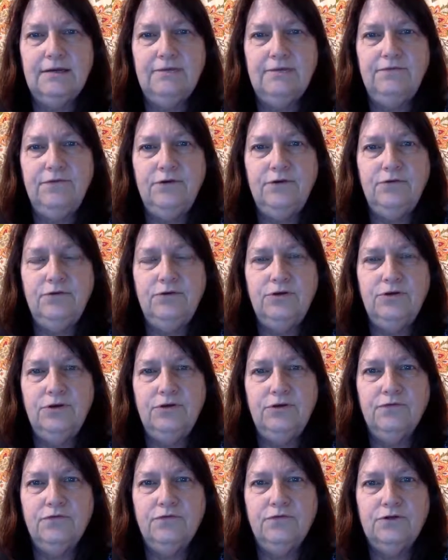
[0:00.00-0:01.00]
view to
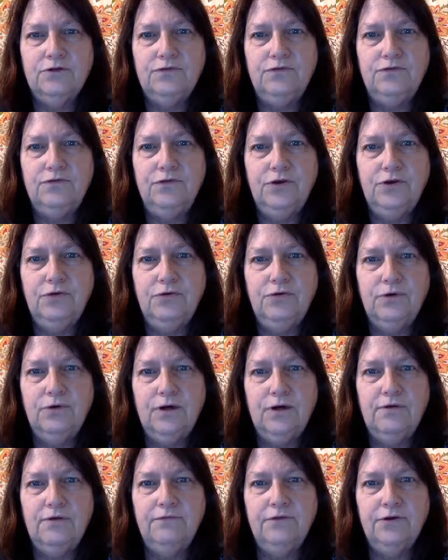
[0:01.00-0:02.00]
your first
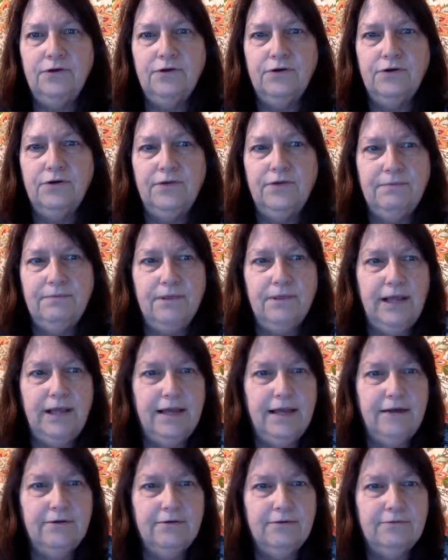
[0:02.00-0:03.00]
view of your event
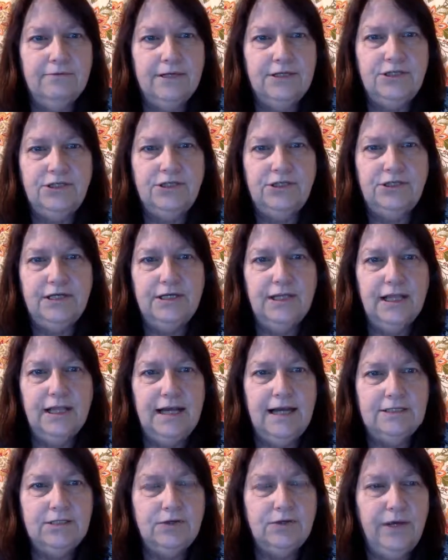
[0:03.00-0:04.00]
planner that you did
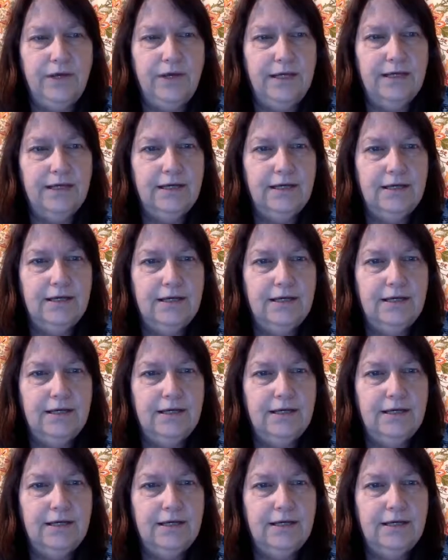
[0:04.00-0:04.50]
last week.